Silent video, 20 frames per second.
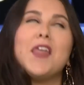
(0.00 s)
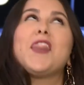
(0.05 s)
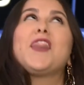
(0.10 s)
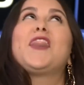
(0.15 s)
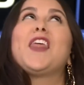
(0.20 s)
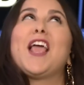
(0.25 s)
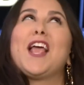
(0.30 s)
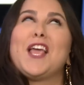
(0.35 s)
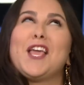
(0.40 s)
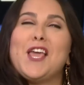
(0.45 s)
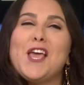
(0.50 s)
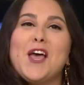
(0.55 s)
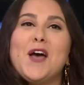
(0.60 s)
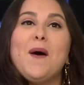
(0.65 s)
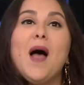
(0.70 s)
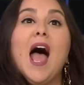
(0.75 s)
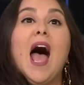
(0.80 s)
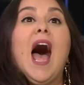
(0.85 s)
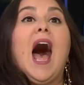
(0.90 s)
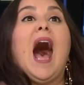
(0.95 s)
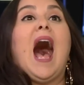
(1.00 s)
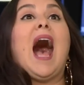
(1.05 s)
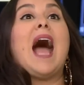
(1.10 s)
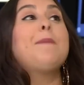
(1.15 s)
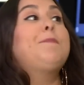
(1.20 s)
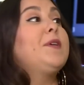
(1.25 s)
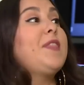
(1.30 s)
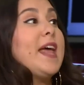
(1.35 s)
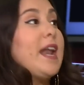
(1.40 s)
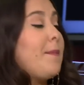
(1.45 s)
Thank you. I
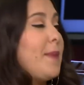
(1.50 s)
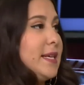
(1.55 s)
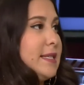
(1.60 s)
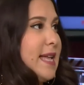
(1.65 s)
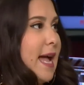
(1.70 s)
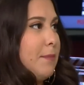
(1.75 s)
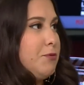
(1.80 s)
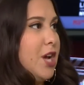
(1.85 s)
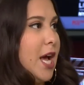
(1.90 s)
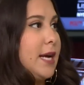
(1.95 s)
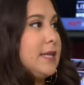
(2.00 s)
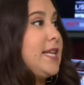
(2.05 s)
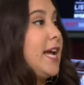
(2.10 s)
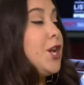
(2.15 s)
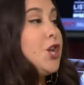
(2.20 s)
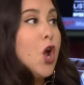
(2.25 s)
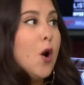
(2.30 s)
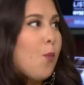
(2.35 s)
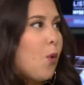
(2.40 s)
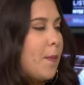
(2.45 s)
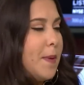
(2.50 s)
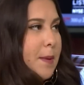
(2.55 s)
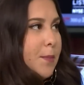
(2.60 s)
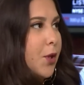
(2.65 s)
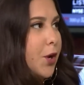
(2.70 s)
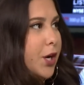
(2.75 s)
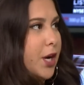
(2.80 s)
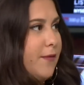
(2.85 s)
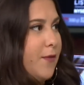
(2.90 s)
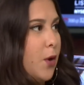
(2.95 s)
put that on my Snapchat because I know more
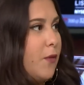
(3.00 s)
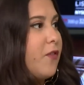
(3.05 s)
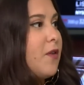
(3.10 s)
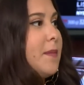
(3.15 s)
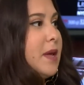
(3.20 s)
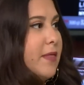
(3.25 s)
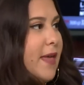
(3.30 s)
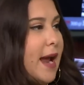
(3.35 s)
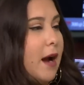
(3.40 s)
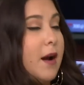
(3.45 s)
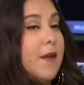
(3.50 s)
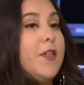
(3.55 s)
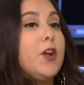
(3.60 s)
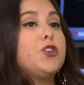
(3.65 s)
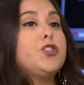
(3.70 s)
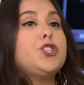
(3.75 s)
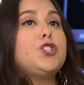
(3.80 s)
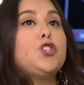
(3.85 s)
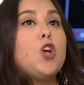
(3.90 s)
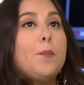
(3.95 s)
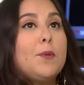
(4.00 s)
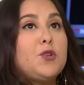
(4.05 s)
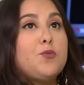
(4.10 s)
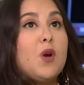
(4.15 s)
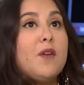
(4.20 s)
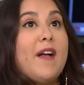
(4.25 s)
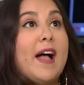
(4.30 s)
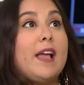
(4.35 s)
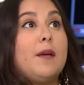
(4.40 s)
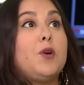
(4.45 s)
people are going to vote for me there. They're just so much
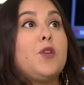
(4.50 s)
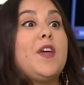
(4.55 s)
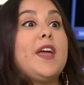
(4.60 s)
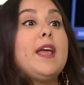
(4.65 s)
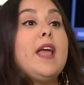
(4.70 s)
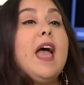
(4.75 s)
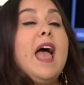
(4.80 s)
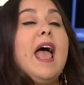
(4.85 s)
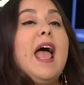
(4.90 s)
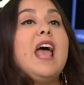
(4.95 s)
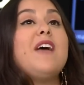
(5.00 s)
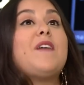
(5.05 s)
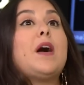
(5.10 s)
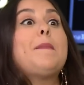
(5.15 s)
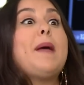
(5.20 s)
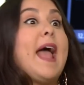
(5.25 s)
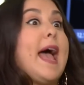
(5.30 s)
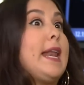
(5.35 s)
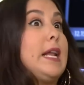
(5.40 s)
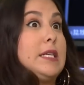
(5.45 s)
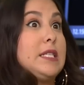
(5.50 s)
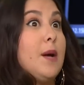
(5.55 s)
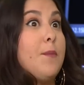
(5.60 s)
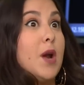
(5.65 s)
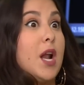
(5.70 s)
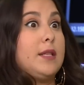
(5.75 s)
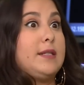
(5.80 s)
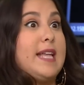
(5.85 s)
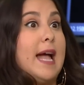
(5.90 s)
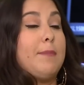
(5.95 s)
more valuable. They, if I'm adding
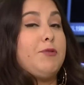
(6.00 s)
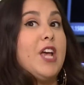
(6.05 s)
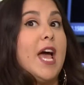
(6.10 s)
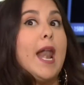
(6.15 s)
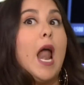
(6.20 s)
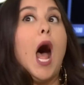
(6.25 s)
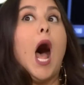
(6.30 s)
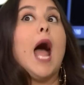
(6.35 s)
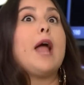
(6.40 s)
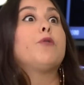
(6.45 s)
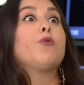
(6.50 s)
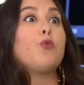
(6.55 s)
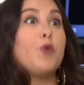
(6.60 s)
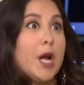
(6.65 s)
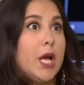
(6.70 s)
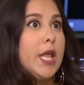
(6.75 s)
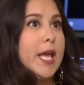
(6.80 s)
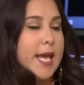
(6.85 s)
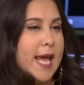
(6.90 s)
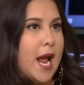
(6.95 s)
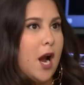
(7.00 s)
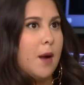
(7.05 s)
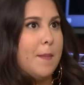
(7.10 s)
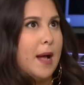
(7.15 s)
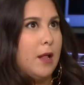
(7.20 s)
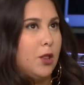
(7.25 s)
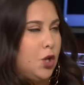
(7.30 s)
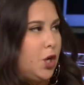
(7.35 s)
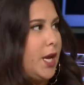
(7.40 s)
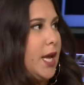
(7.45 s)
someone on Snapchat, I really care
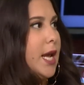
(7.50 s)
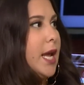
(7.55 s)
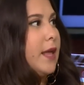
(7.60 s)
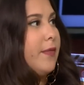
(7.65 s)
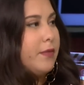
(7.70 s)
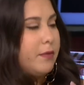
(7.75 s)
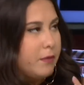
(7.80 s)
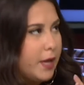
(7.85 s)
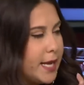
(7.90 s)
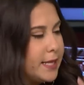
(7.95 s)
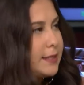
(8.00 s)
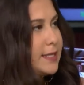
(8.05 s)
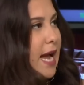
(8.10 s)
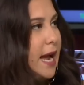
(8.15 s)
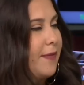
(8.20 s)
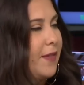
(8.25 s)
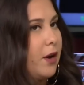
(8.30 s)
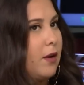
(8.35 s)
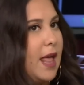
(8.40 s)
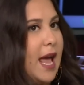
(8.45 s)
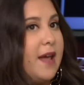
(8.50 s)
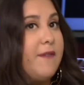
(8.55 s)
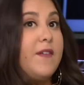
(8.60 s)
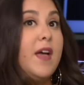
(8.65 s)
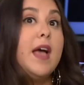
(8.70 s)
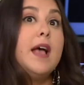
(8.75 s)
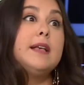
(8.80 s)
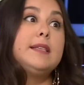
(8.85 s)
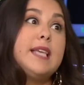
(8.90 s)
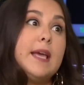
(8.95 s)
about looking in, inside their life.
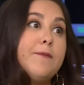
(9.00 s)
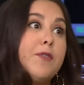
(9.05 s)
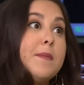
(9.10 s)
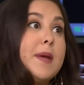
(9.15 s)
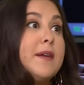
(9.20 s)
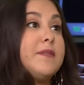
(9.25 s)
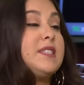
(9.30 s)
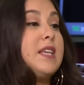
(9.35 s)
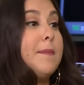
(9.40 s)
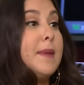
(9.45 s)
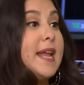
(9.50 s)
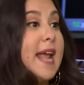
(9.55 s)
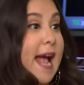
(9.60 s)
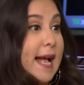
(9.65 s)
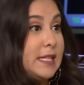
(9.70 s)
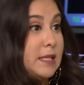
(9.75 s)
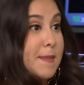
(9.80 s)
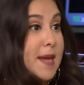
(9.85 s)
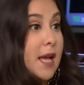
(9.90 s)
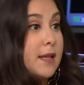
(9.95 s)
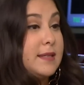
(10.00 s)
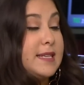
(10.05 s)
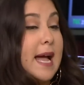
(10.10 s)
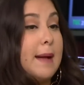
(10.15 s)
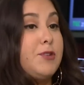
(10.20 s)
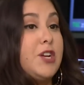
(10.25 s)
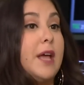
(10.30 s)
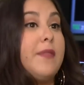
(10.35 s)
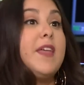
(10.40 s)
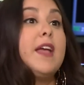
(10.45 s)
Same for me. If somebody adds me on
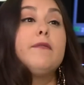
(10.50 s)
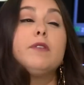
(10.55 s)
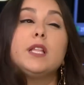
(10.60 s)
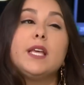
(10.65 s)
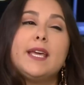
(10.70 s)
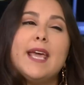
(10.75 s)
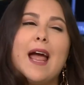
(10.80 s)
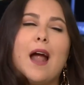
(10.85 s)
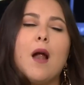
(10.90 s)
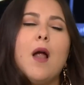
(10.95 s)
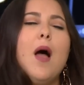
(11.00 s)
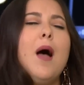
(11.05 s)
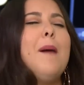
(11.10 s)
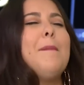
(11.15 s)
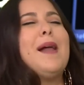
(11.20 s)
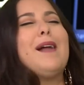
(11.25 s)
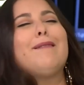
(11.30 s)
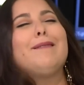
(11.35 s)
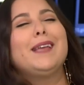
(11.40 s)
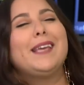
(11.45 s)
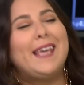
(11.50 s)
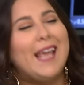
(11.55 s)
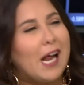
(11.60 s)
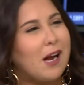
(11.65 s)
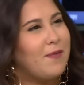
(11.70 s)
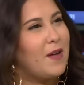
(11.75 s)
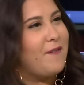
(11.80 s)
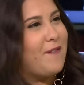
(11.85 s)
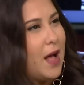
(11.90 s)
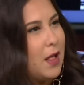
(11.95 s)
Snapchat, they really care. I don't really care
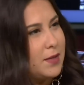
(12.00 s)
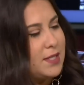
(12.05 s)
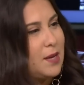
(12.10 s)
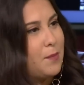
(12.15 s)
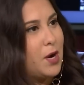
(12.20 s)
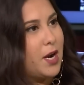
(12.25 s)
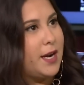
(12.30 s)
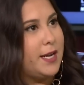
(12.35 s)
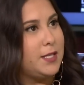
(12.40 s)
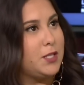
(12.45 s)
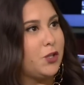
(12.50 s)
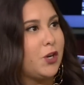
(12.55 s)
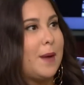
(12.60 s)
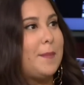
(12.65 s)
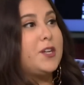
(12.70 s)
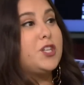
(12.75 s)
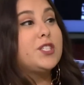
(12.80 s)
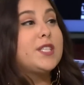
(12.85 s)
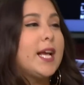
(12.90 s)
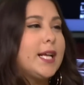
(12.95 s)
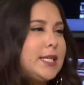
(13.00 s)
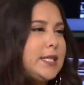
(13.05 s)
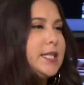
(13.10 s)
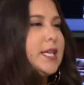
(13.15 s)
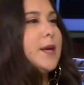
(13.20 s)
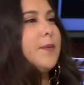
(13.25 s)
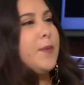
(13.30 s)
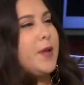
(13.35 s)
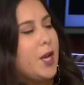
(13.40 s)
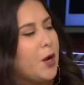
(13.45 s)
if I follow someone on Instagram. I just like to
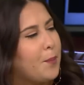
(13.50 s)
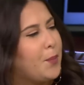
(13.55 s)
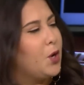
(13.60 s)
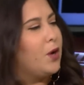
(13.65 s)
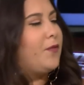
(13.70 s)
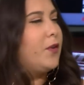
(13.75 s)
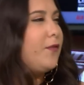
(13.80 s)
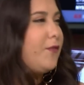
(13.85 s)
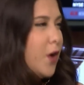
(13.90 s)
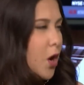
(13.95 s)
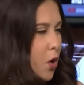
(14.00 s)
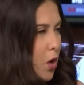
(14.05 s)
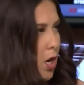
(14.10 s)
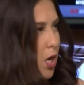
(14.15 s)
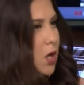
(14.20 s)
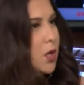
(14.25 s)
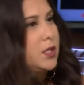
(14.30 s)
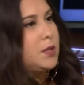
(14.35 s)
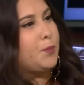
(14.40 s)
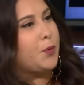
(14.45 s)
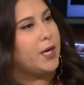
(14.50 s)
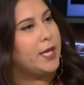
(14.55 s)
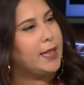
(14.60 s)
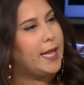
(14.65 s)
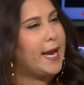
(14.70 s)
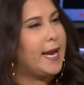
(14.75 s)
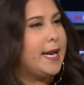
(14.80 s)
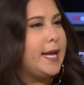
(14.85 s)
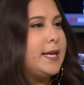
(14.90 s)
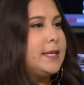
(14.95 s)
see you know beautiful photos pretty
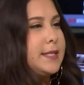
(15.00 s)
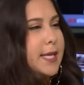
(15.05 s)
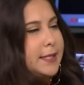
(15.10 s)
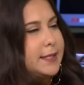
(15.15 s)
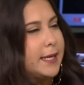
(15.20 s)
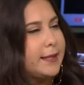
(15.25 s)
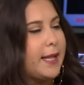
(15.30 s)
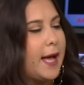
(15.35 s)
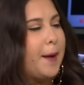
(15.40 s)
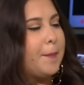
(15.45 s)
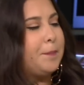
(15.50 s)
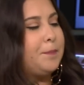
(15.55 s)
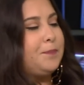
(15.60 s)
ladies, things like that.